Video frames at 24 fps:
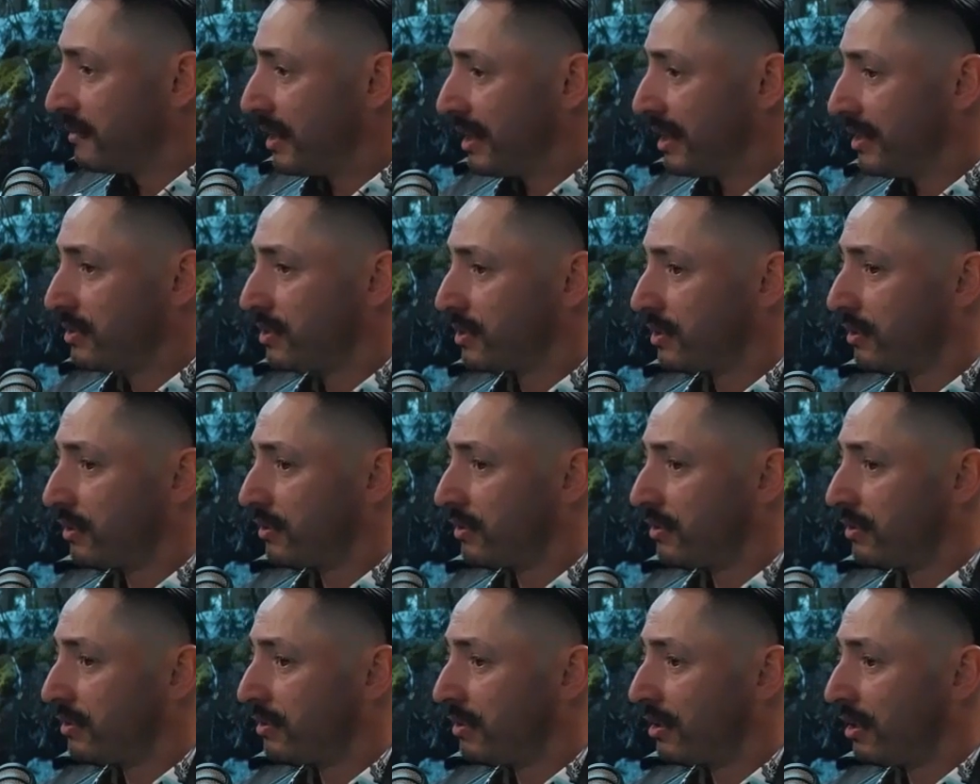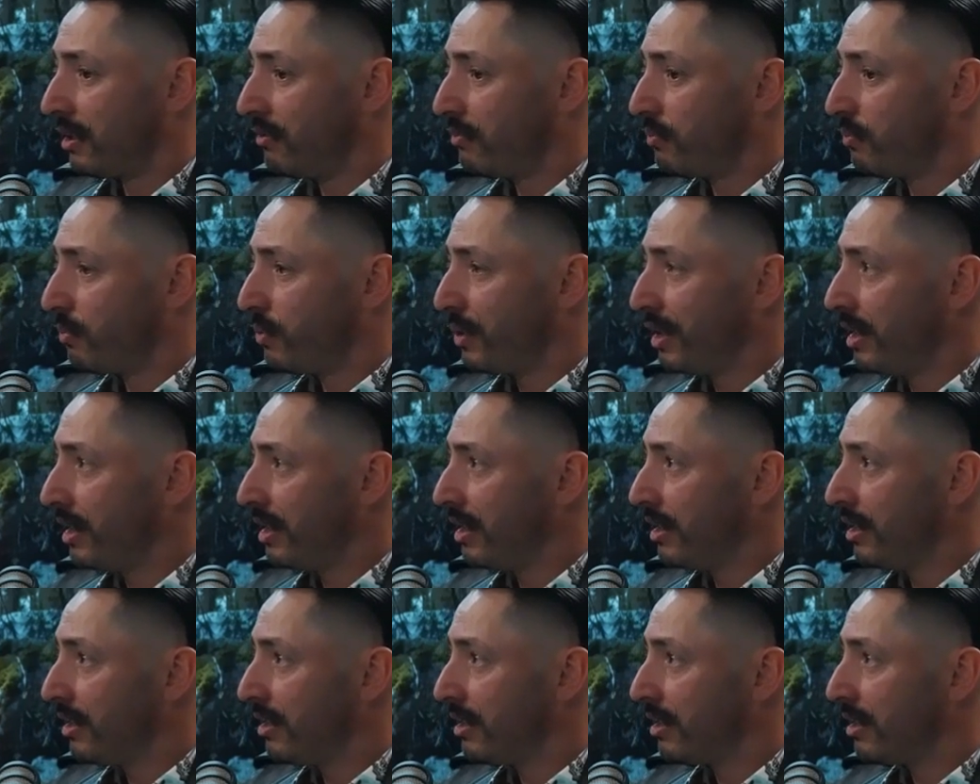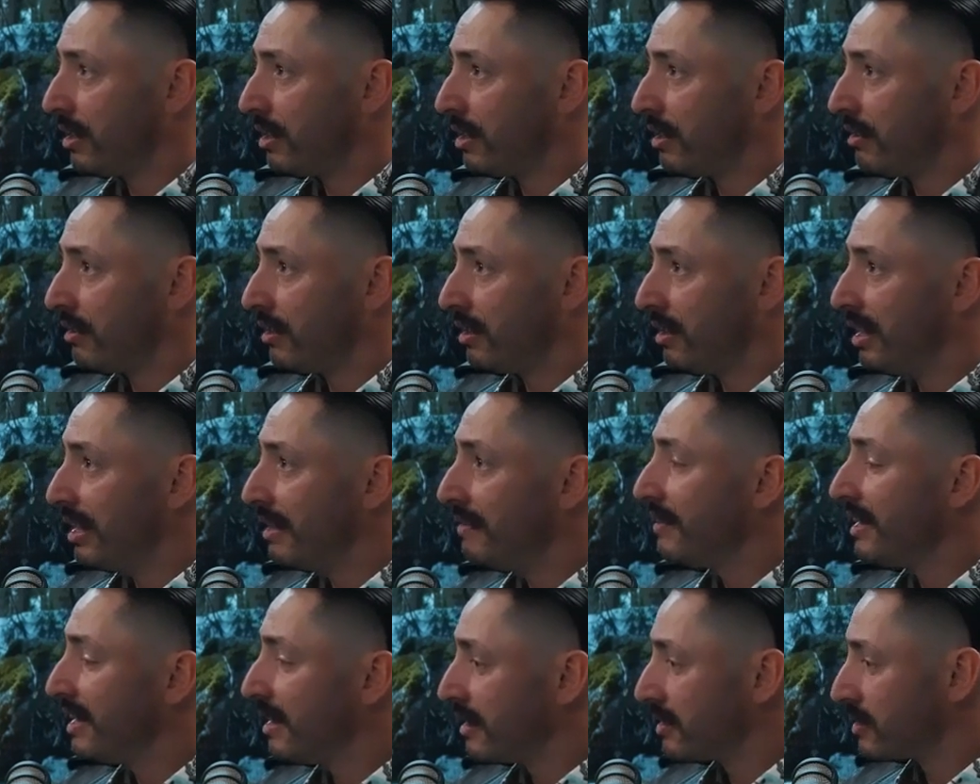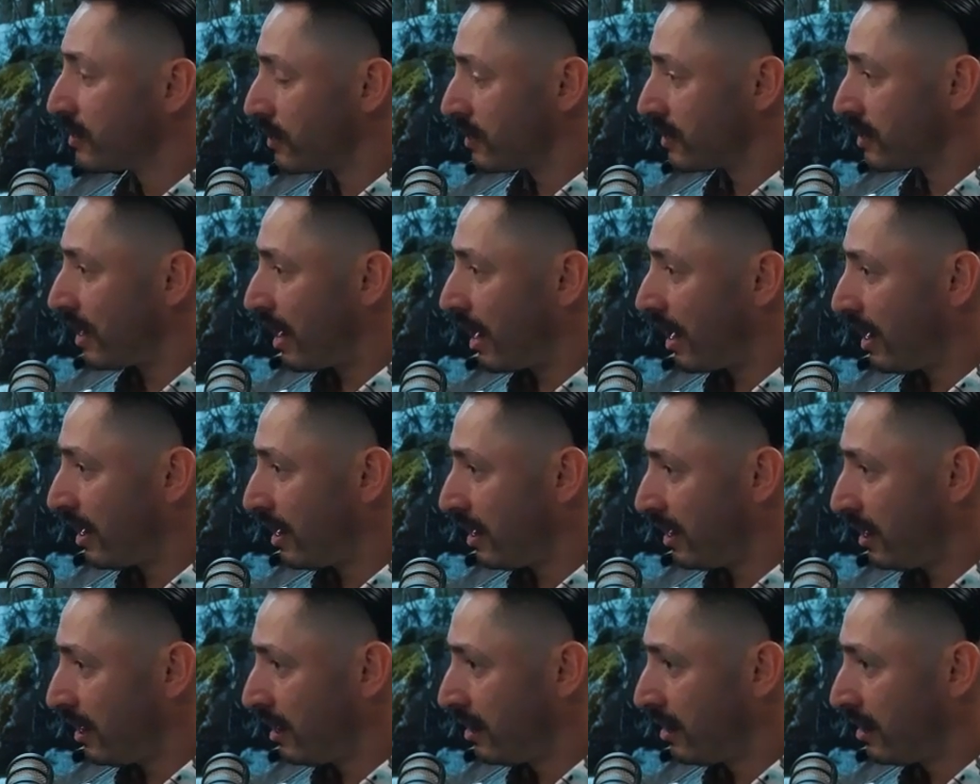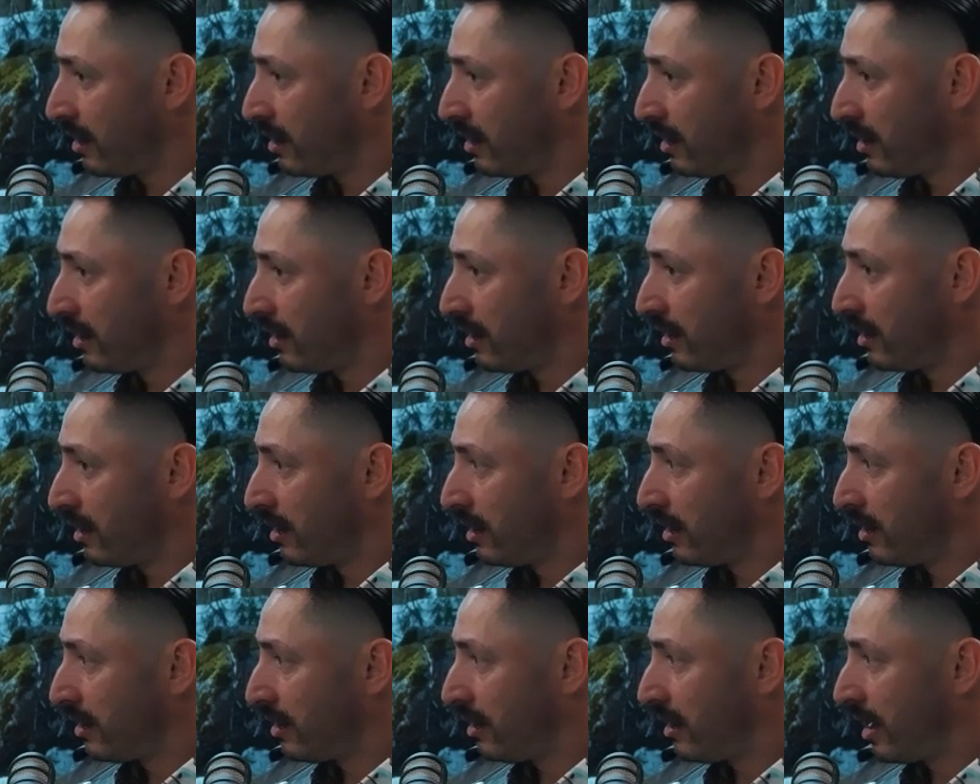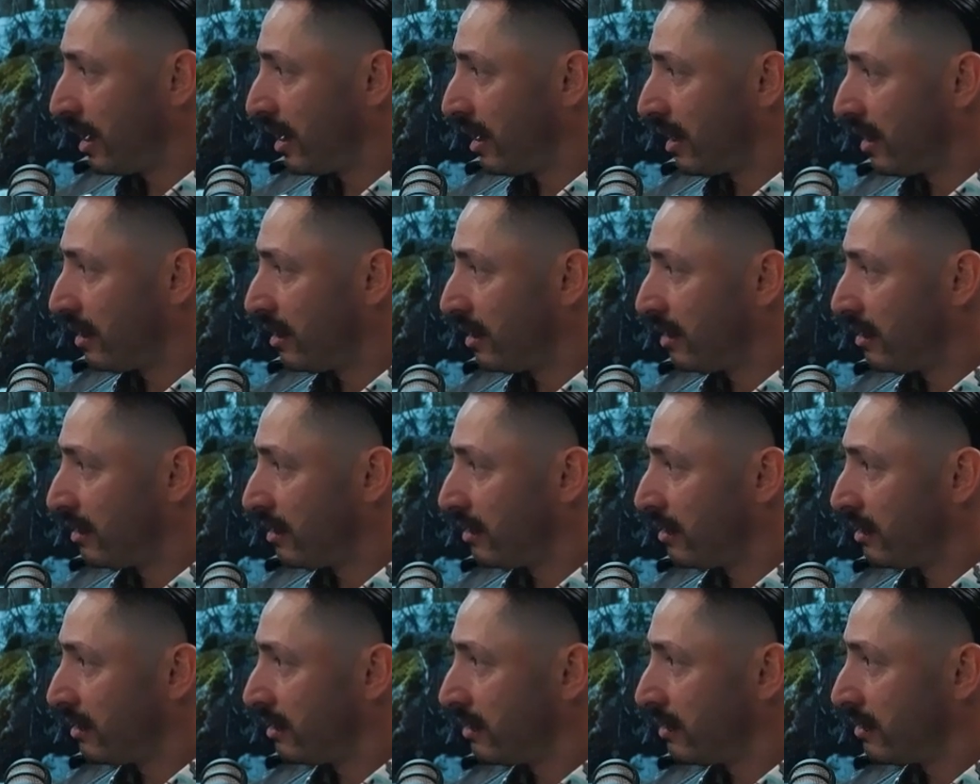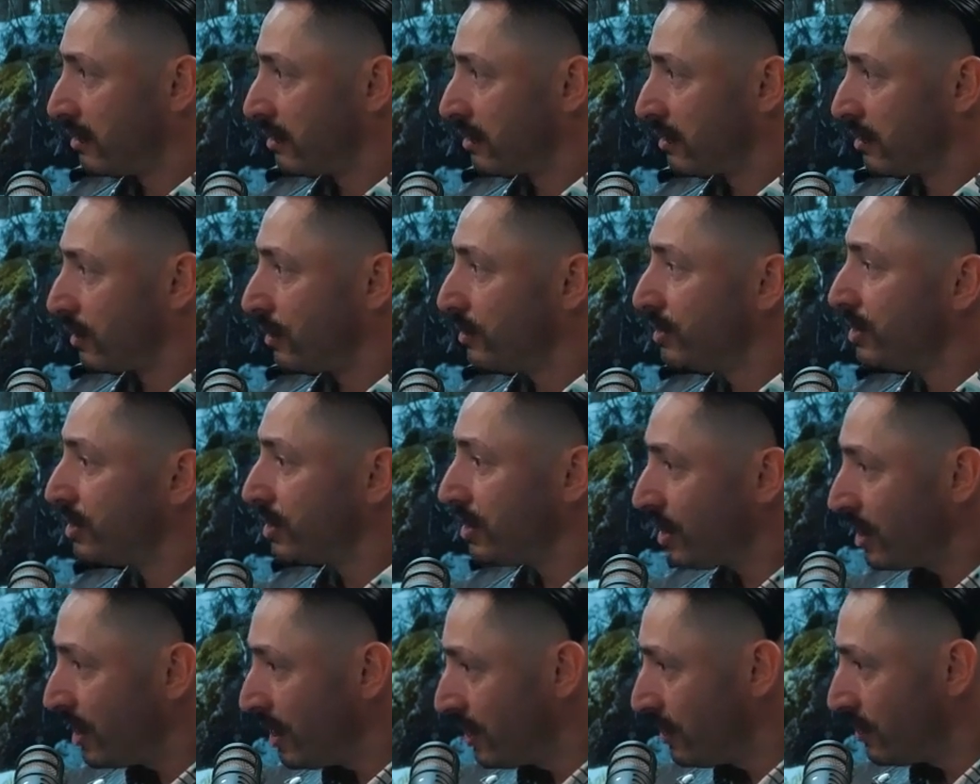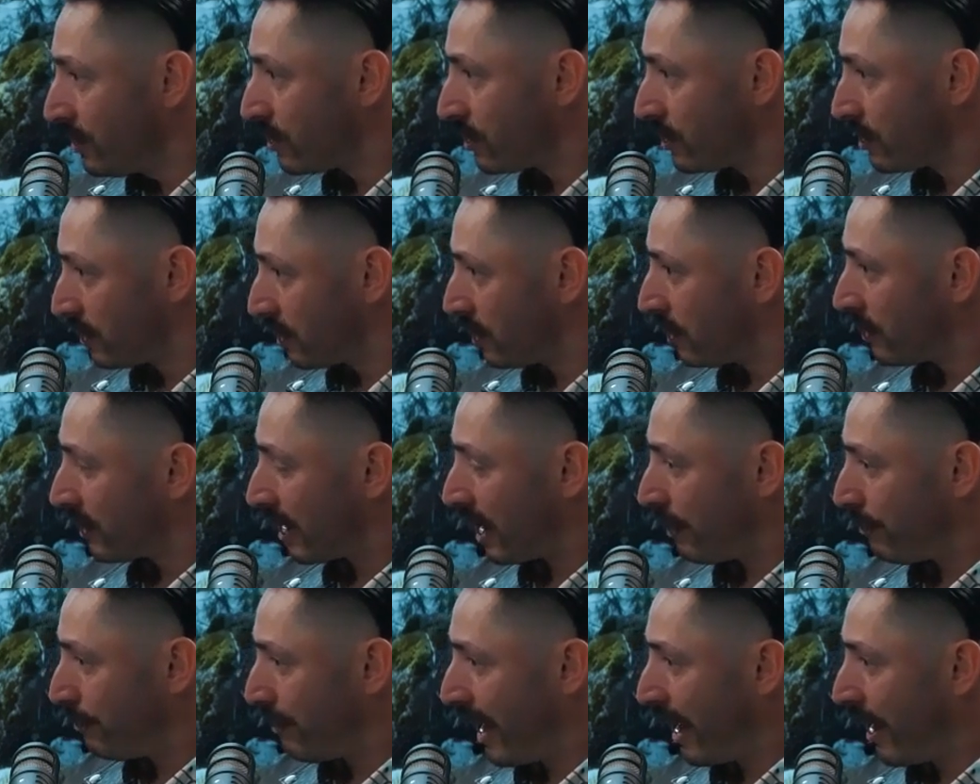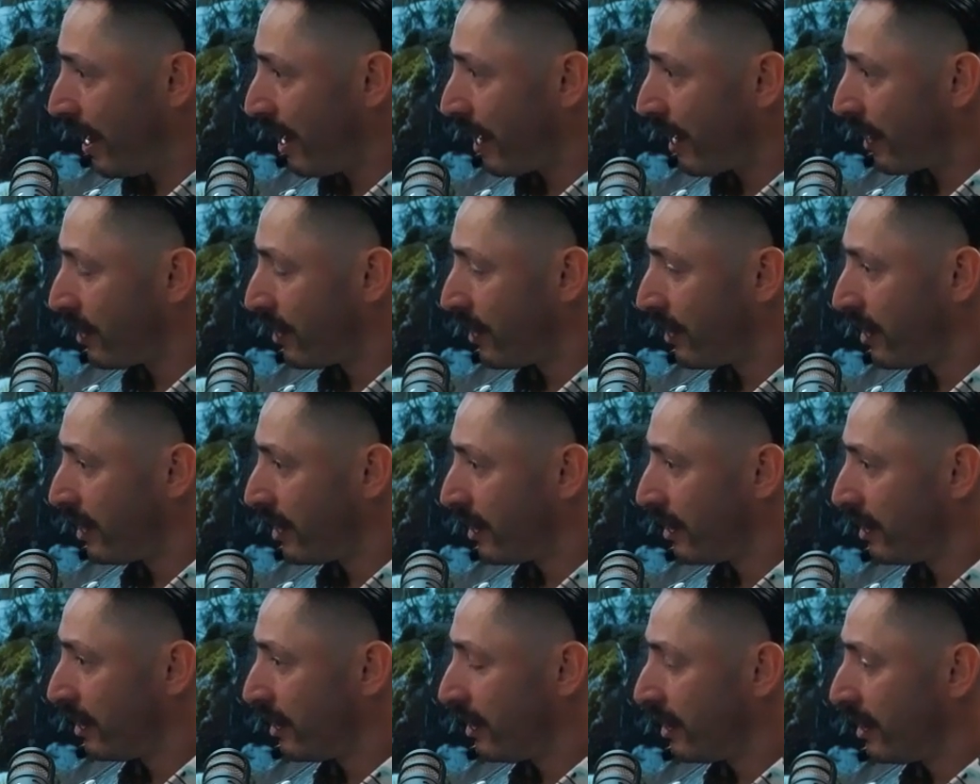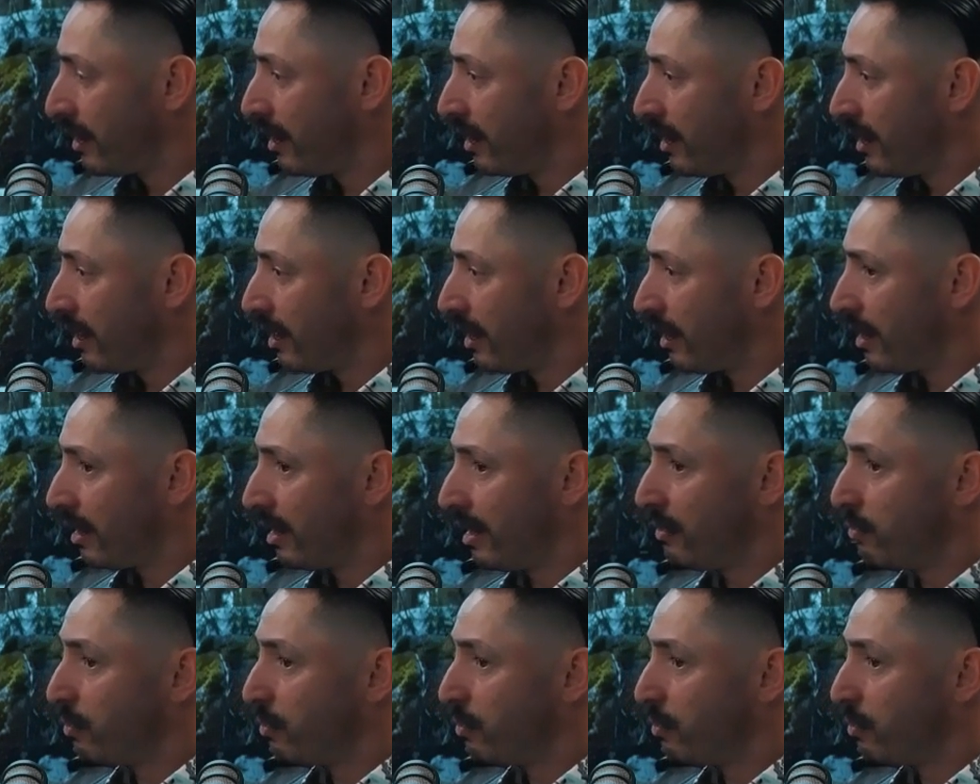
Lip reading: And so if we live in a society that continues to go that path, it